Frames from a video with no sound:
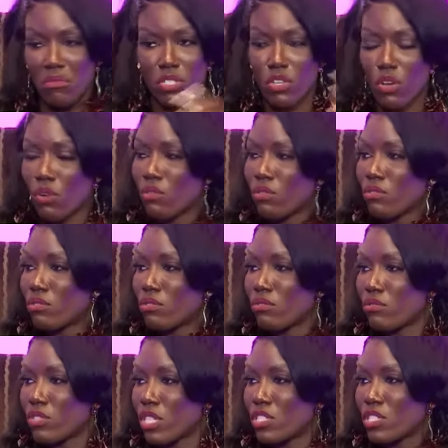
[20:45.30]
So
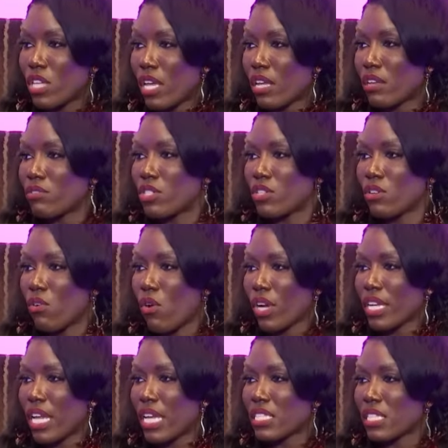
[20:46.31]
she said she
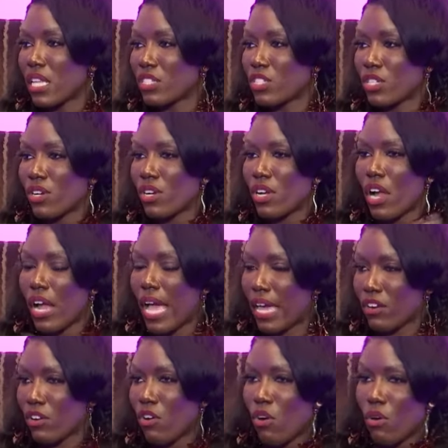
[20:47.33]
organized lunch at her
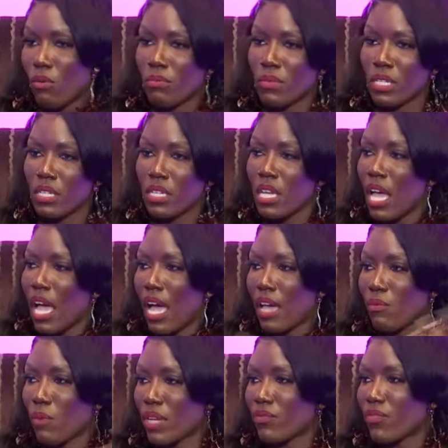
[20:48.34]
at her home.
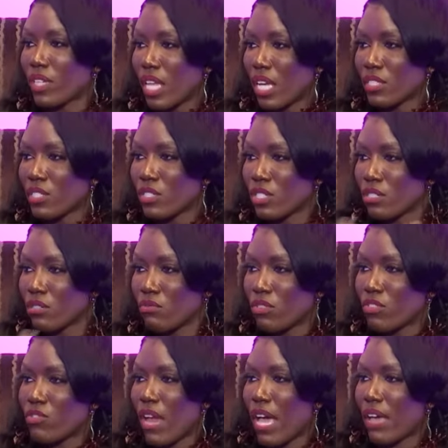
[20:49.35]
I went for lunch
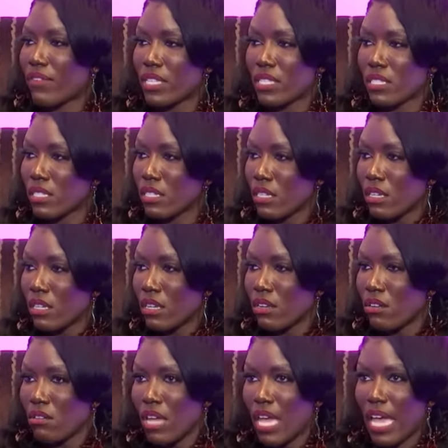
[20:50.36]
with Travis,
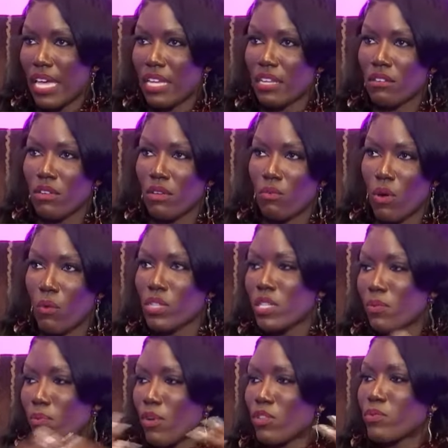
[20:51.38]
and what
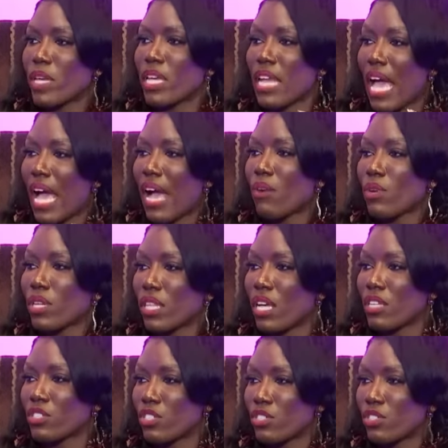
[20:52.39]
was supposed to be an hour
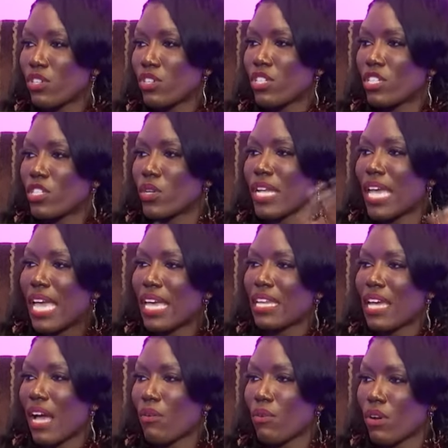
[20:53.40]
lunch turned into an
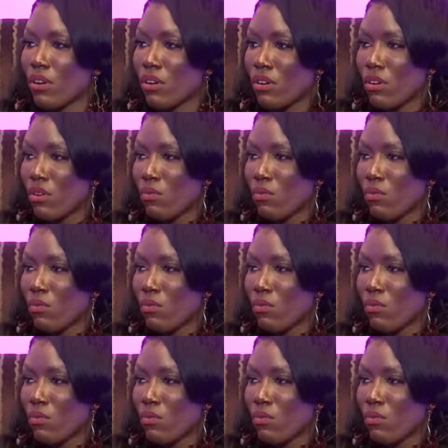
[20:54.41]
eight-hour